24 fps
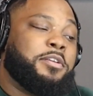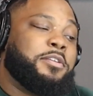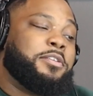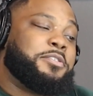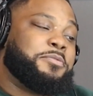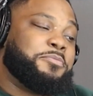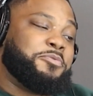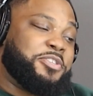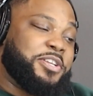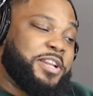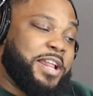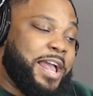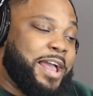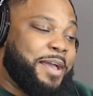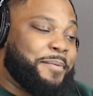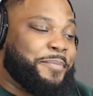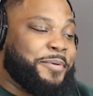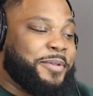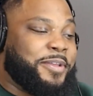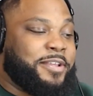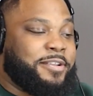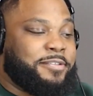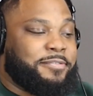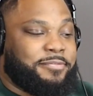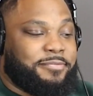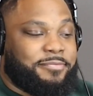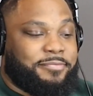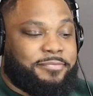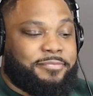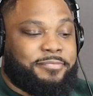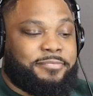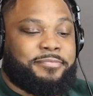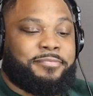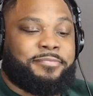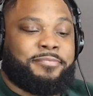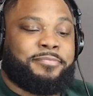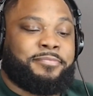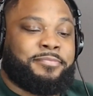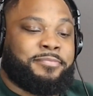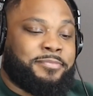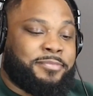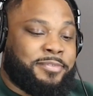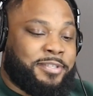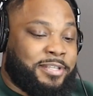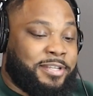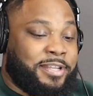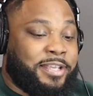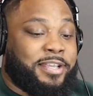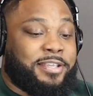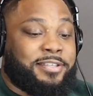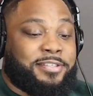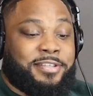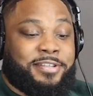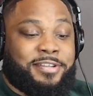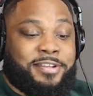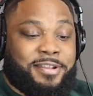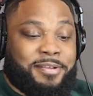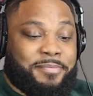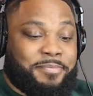some shit happened the niggas ended